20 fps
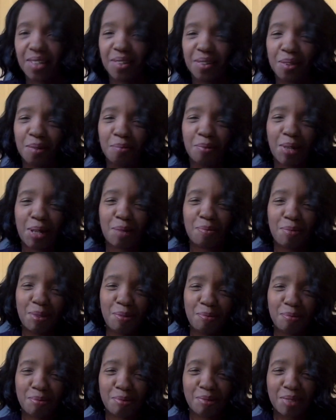all black
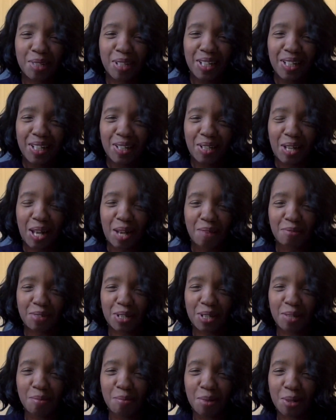people,
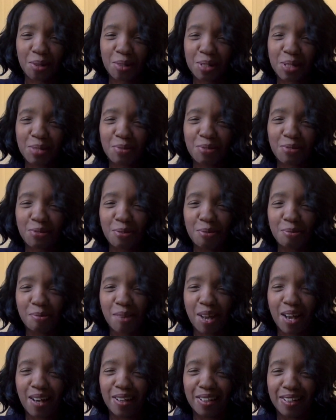African Americans, were from
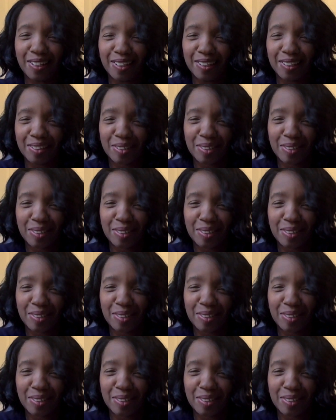Ghana.